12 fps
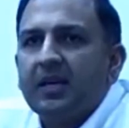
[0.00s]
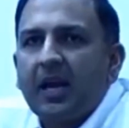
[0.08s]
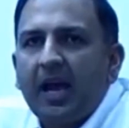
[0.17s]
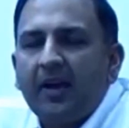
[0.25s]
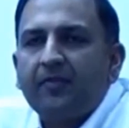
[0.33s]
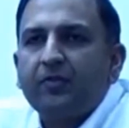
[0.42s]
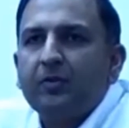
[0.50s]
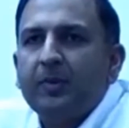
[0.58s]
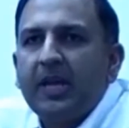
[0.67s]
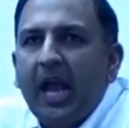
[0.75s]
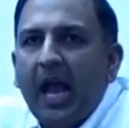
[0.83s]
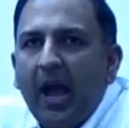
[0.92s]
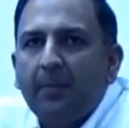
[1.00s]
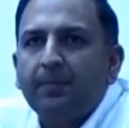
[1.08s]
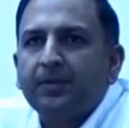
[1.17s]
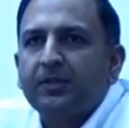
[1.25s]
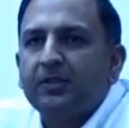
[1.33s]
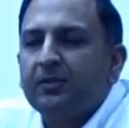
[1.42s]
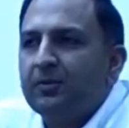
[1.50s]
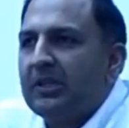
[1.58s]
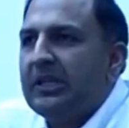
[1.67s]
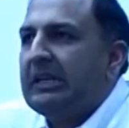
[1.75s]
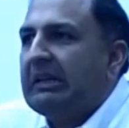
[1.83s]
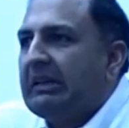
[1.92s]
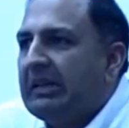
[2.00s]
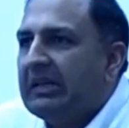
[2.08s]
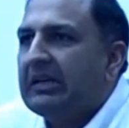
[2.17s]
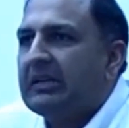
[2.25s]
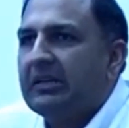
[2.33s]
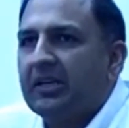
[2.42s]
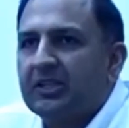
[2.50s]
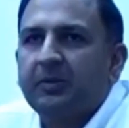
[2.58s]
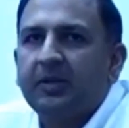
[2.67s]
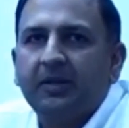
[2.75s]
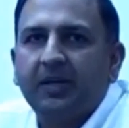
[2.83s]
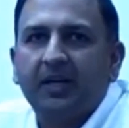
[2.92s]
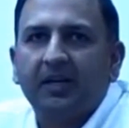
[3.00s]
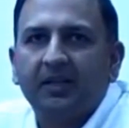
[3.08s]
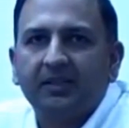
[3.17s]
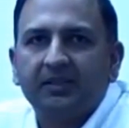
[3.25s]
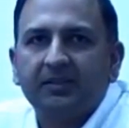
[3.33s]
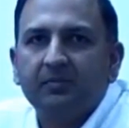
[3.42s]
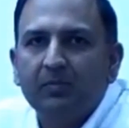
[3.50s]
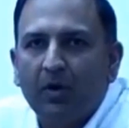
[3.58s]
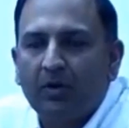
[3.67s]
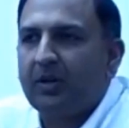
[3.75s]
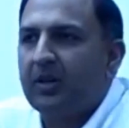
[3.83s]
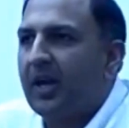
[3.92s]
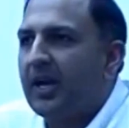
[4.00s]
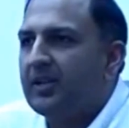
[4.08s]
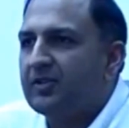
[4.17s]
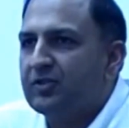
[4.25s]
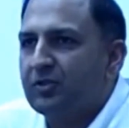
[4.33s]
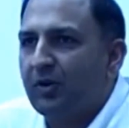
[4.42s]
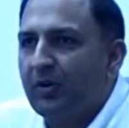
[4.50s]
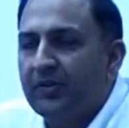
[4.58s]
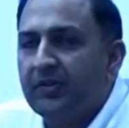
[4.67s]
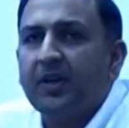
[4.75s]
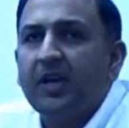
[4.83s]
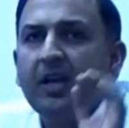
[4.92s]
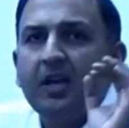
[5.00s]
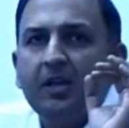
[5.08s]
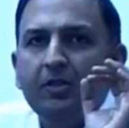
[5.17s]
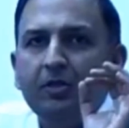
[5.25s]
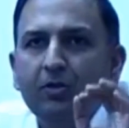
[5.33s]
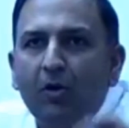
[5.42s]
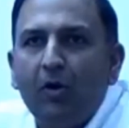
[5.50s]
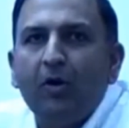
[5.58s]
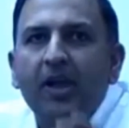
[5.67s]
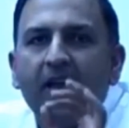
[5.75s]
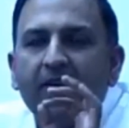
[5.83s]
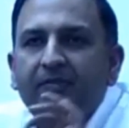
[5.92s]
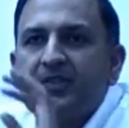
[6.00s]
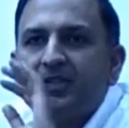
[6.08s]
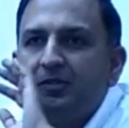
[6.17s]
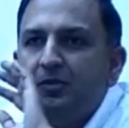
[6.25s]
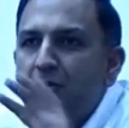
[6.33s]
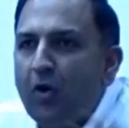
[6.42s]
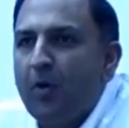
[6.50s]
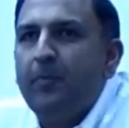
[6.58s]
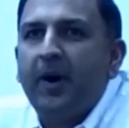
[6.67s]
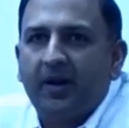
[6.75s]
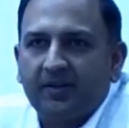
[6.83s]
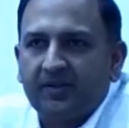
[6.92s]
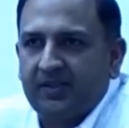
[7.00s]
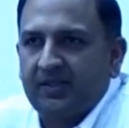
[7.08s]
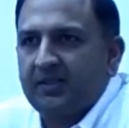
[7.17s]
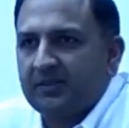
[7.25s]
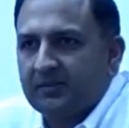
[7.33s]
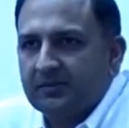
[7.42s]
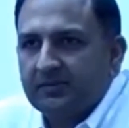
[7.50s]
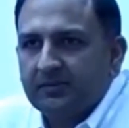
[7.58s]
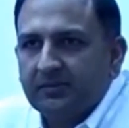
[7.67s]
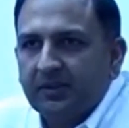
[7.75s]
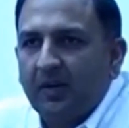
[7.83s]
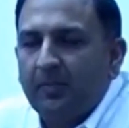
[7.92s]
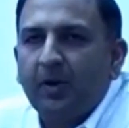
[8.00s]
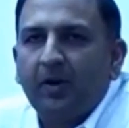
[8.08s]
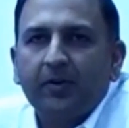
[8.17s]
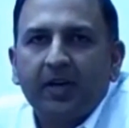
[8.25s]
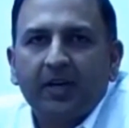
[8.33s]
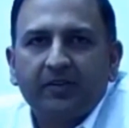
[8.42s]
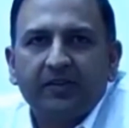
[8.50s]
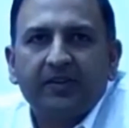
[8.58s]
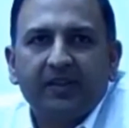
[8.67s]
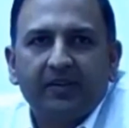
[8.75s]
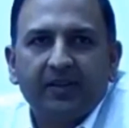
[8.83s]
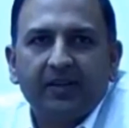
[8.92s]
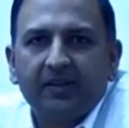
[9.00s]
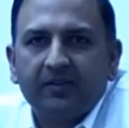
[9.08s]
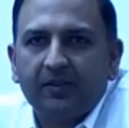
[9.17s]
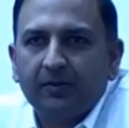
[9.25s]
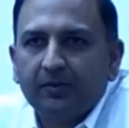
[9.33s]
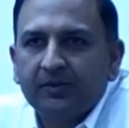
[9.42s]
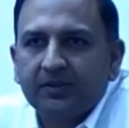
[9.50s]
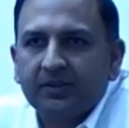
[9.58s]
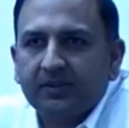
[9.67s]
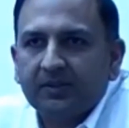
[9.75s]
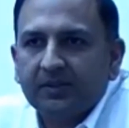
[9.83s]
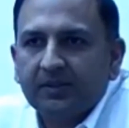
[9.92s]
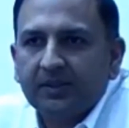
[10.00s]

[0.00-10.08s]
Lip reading: there have to be absolutely clear Lakshman Rekhas, moral lines drawn, no ifs, no buts. A provocation is never an excuse,